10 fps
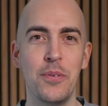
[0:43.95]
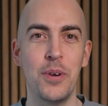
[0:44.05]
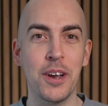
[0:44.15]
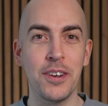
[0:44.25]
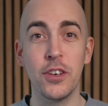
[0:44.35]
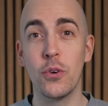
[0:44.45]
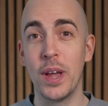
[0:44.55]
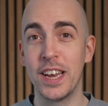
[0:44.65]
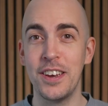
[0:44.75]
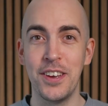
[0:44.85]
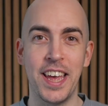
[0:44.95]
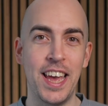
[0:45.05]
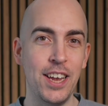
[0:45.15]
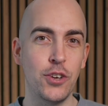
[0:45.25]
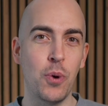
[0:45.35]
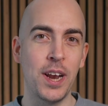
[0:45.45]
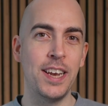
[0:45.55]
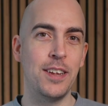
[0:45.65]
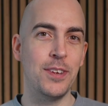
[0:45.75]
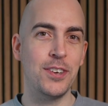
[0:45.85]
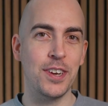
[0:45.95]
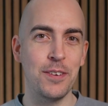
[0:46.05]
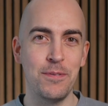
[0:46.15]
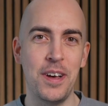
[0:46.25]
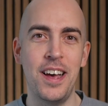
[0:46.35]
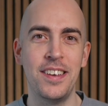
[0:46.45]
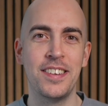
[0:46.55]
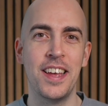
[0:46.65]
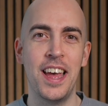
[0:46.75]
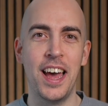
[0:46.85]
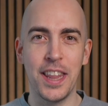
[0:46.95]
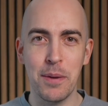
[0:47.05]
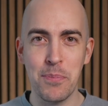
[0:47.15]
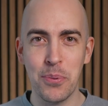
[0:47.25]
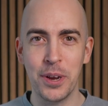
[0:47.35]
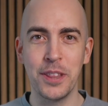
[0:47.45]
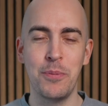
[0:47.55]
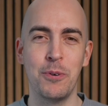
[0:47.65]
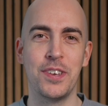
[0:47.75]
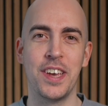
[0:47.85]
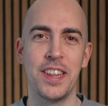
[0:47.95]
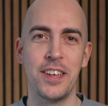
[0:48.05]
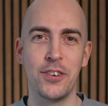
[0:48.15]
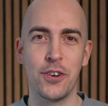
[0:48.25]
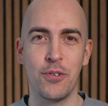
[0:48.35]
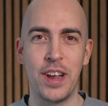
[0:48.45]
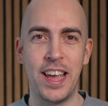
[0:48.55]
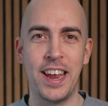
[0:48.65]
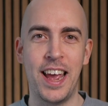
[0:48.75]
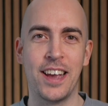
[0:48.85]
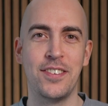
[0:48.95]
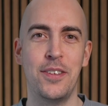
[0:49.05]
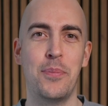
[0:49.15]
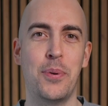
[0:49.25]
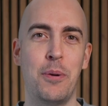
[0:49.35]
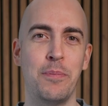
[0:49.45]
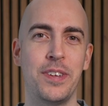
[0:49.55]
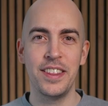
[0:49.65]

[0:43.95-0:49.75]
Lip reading: We're going to quickly look at each one individually first and then bring them all together to create an excellent prompt.